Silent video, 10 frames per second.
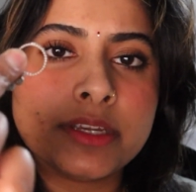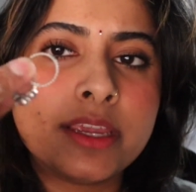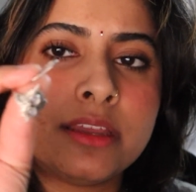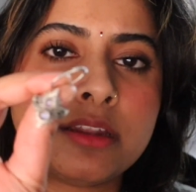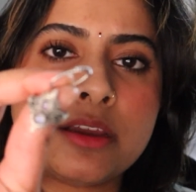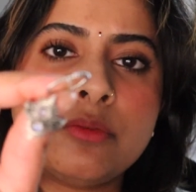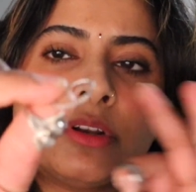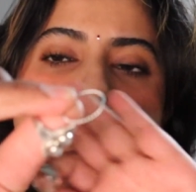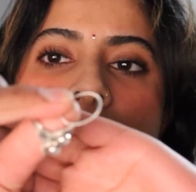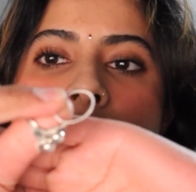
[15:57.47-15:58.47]
Again, I
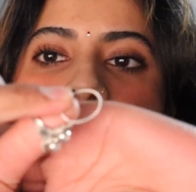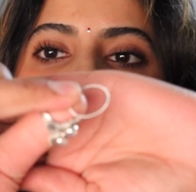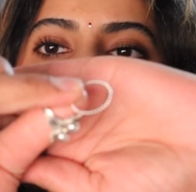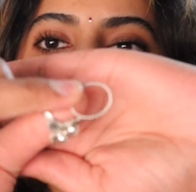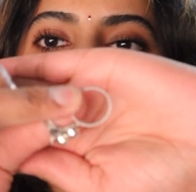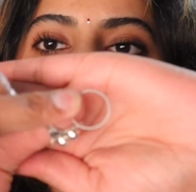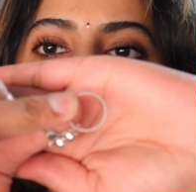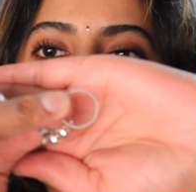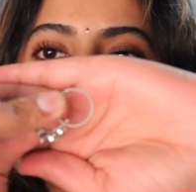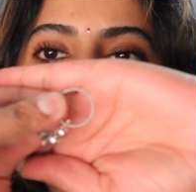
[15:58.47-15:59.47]
wanted to get these for like
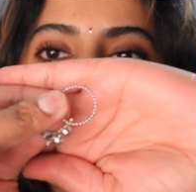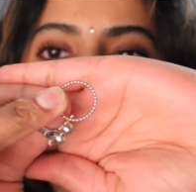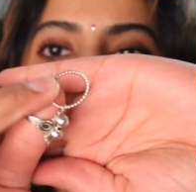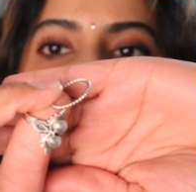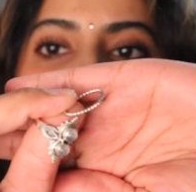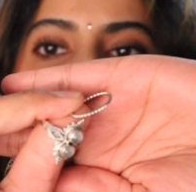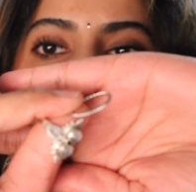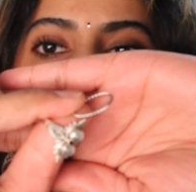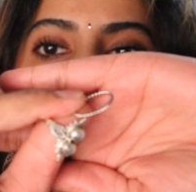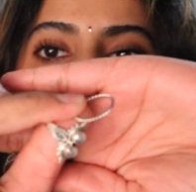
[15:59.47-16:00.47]
daily use as
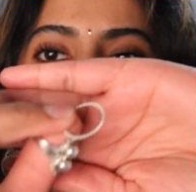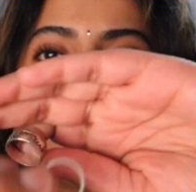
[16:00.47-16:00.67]
well.